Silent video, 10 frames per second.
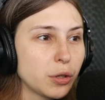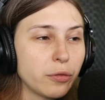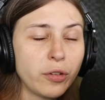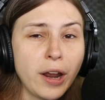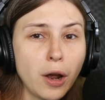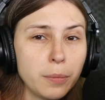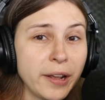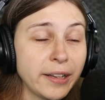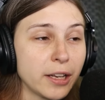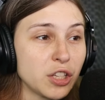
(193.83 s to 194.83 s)
So if they
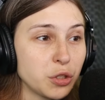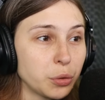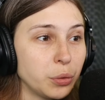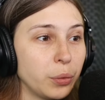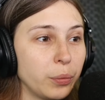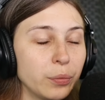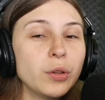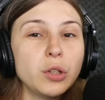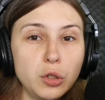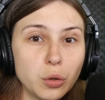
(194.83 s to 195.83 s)
update this tool,
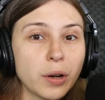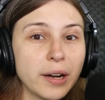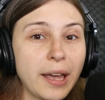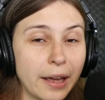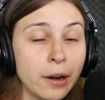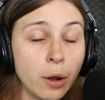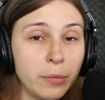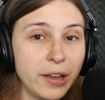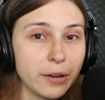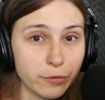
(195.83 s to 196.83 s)
you're going to get an
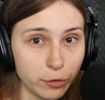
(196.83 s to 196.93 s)
updated